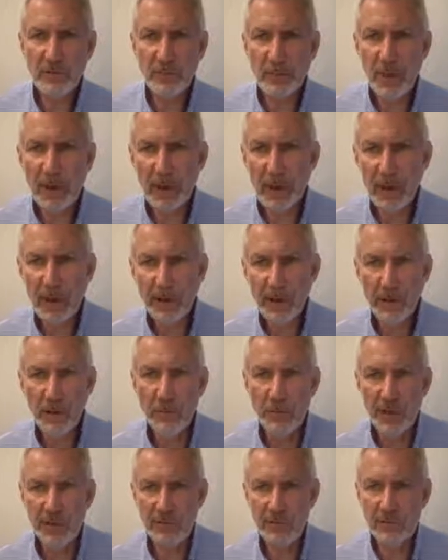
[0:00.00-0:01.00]
by
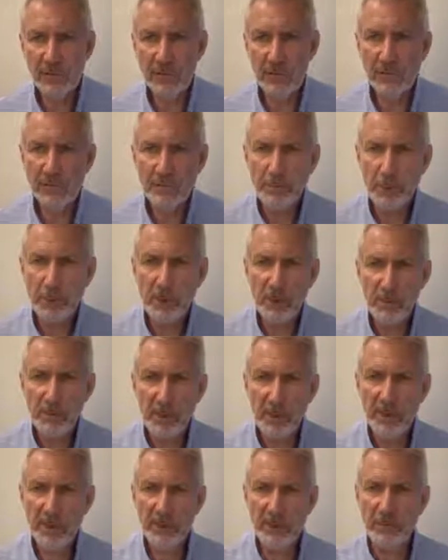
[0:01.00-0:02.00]
competitive booklet
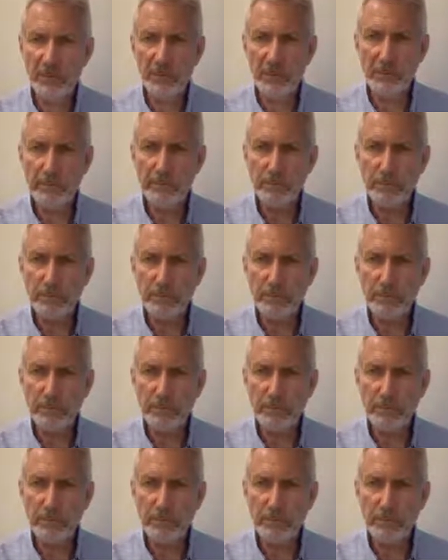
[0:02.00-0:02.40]
makers.